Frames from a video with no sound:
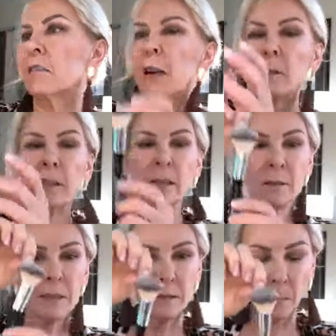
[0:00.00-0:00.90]
grabbing
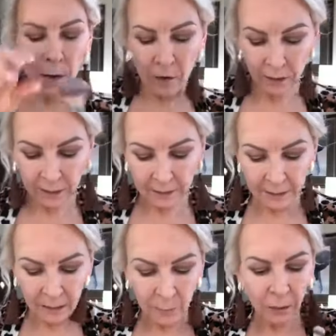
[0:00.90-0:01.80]
this, the powder
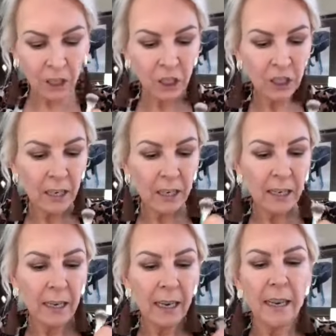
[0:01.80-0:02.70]
concealer brush
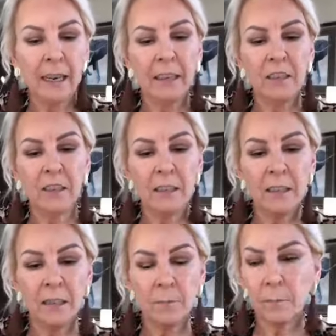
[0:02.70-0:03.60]
and just
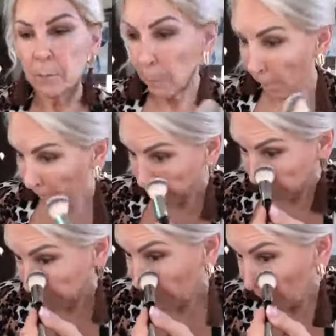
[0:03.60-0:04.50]
I'm
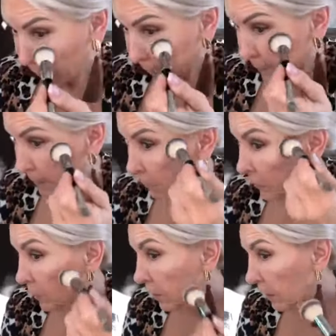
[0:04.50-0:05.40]
going to
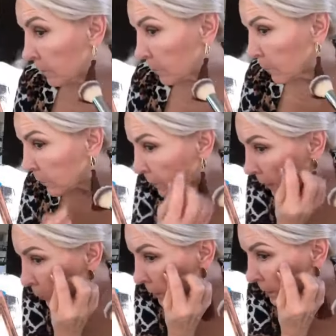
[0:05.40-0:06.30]
stipple it on.
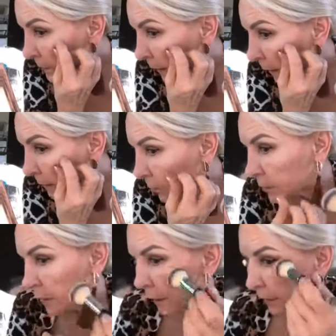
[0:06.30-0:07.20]
Now what is that?
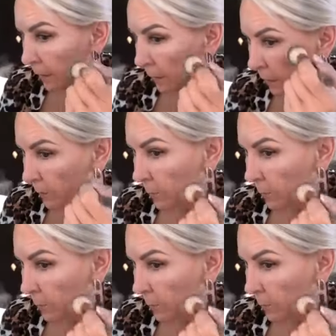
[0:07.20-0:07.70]
Oh, it's a hair.